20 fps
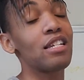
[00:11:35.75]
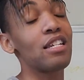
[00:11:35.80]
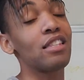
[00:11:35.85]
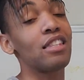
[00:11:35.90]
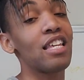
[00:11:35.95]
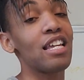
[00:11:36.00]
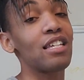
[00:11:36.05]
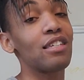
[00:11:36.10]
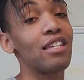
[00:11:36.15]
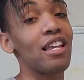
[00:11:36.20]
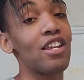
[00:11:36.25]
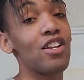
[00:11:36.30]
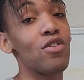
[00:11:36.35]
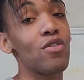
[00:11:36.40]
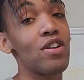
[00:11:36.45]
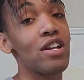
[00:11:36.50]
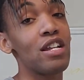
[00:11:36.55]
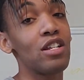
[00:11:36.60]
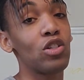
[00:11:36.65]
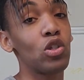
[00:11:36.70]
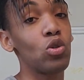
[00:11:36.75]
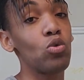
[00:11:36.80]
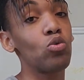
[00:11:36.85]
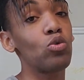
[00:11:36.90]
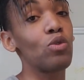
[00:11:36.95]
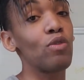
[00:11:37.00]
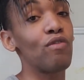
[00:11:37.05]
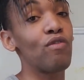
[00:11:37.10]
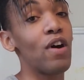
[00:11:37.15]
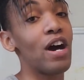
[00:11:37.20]
10 things that you're into
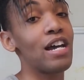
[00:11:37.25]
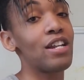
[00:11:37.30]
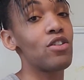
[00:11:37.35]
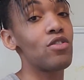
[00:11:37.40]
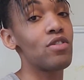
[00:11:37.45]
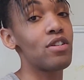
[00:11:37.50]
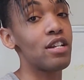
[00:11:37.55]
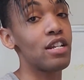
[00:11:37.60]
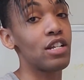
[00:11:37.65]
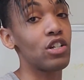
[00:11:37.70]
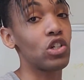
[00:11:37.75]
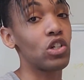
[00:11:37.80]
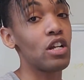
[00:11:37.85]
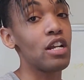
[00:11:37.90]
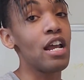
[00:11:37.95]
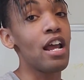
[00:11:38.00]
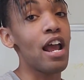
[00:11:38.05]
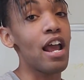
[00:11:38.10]
to find your niche.